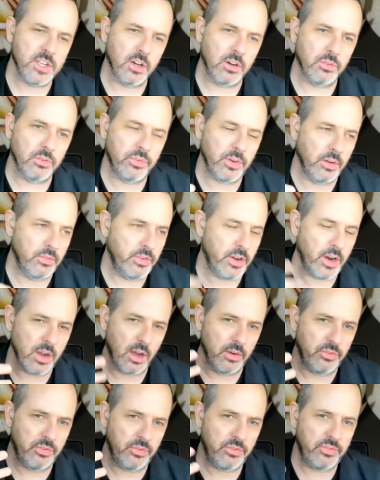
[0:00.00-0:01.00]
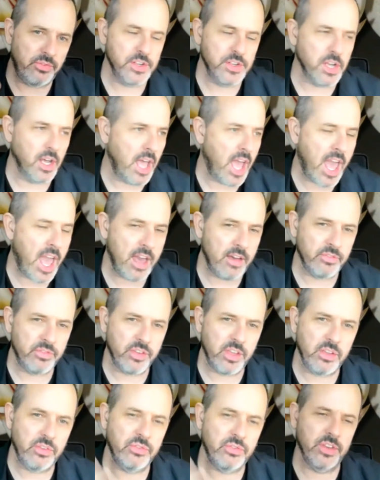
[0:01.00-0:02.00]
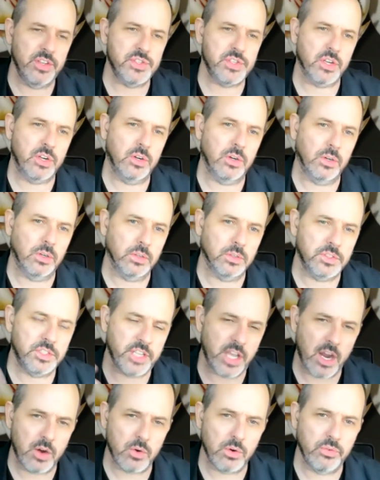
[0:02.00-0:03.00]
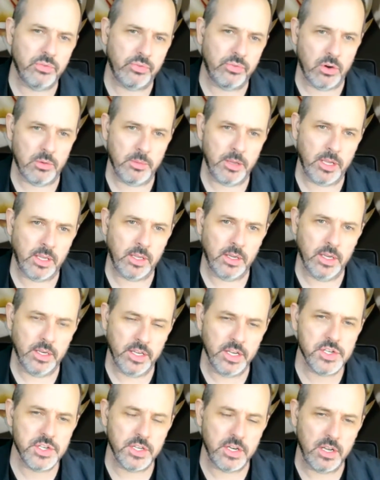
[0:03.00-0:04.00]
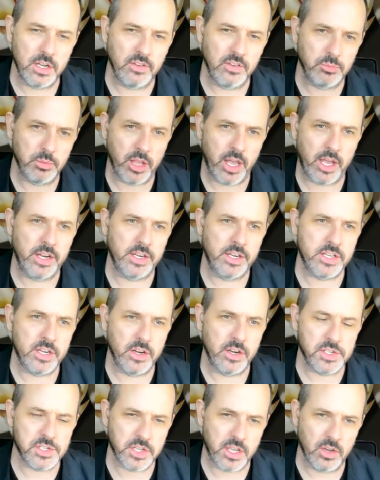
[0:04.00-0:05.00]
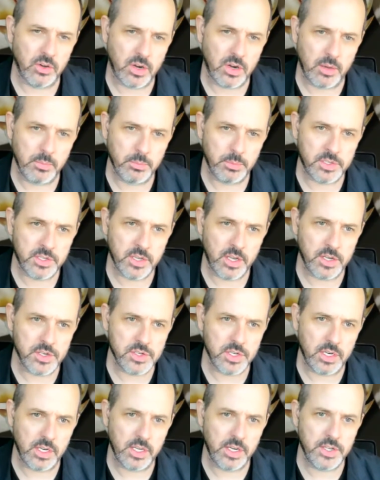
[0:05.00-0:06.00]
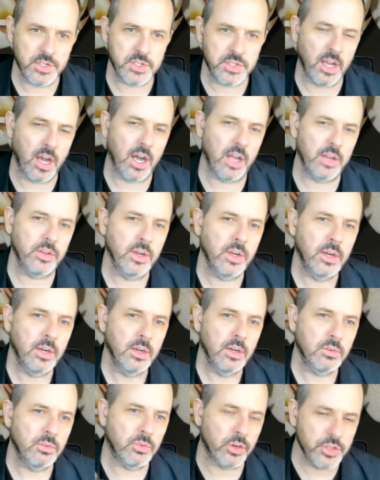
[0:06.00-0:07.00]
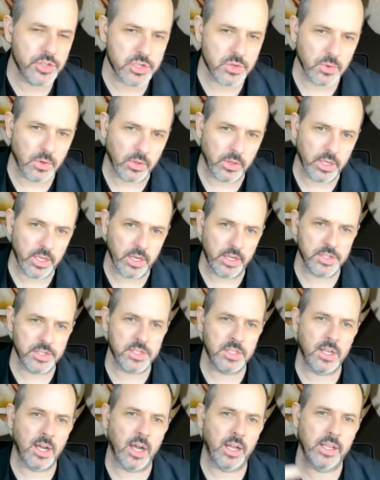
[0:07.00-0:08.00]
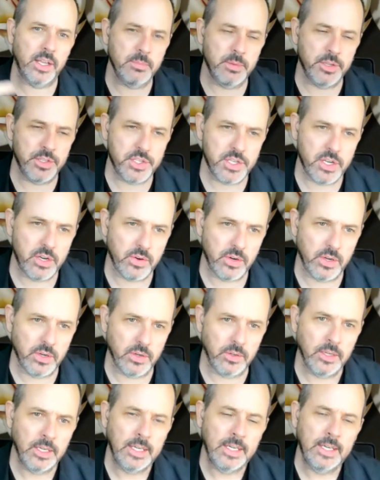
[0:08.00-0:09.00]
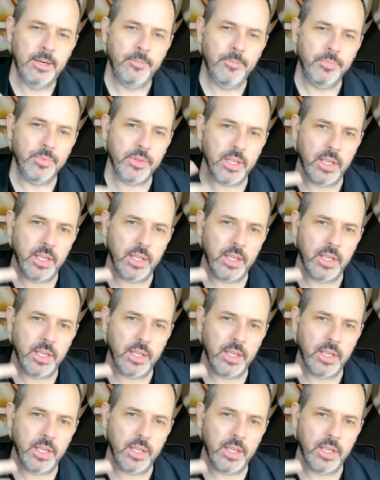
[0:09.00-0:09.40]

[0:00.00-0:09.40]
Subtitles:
itself a heavy physical terraforming initiative, planetary scale computation. It is not virtual. It is not immaterial.